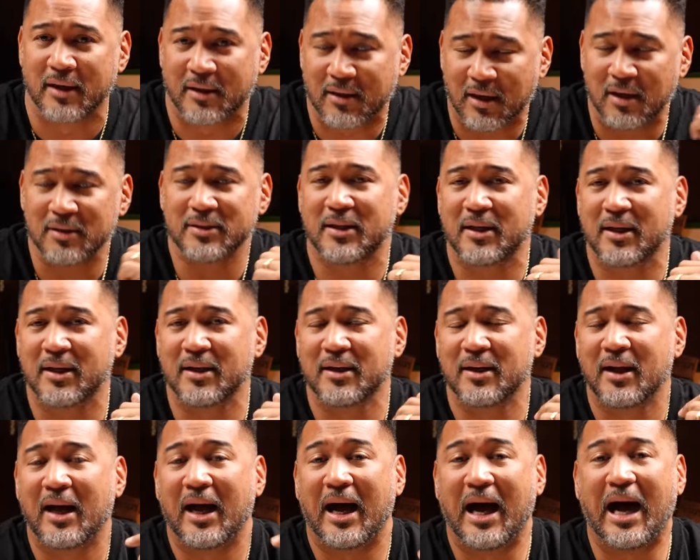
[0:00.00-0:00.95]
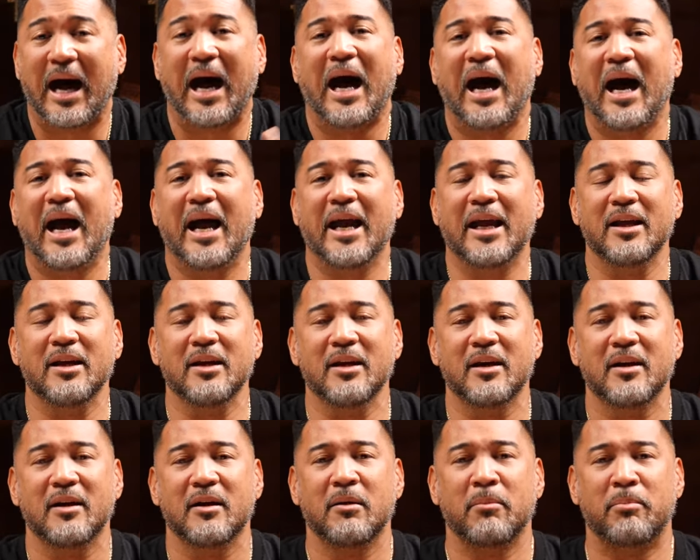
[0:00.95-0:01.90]
They called it an
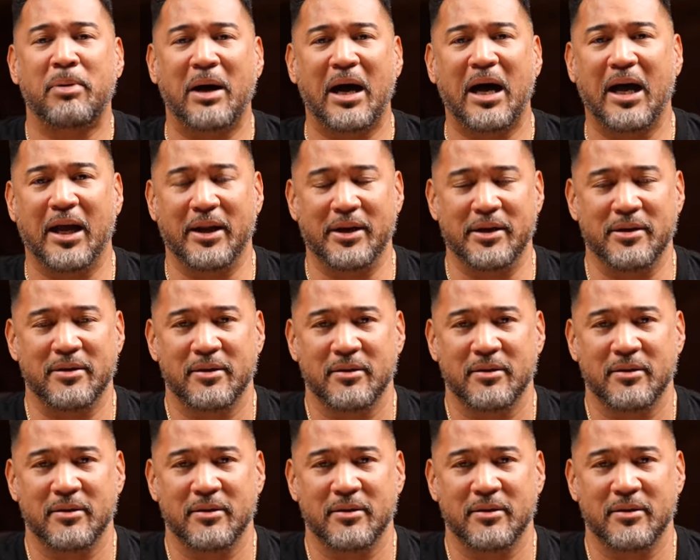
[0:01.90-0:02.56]
iPod.